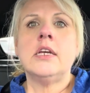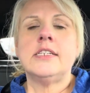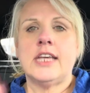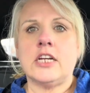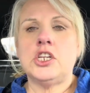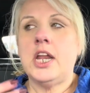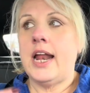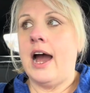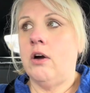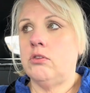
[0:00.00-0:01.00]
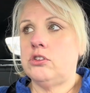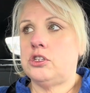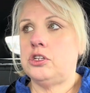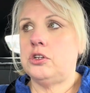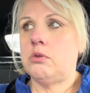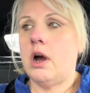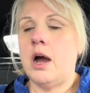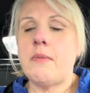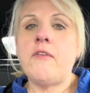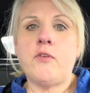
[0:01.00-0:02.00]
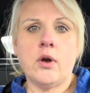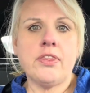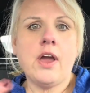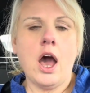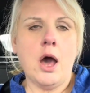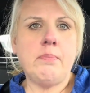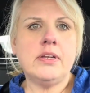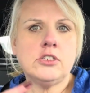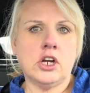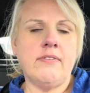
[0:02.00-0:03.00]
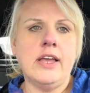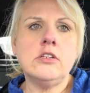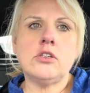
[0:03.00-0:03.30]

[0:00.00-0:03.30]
section it out to um, a fourth cup serving.